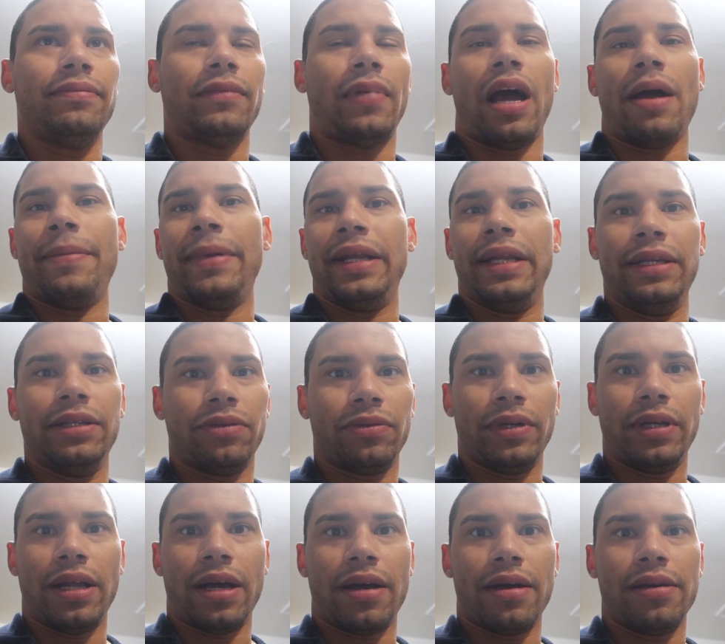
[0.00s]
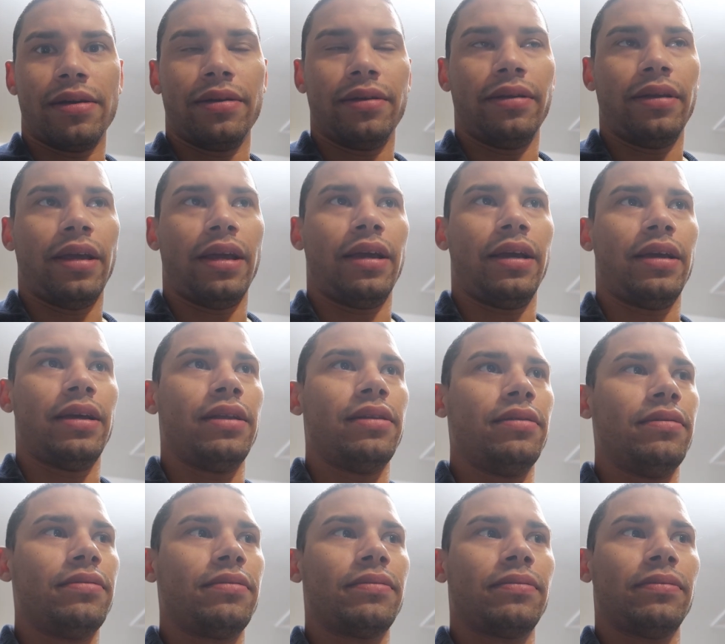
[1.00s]
timing needs redone,
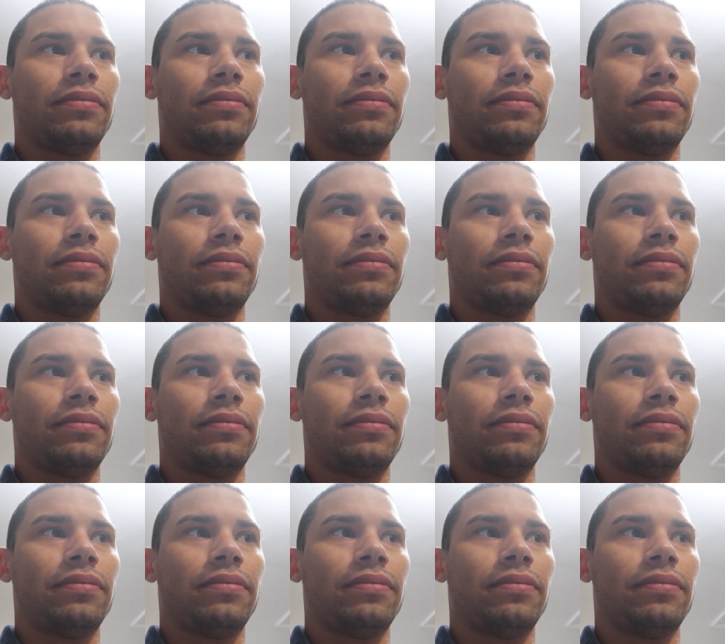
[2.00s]
and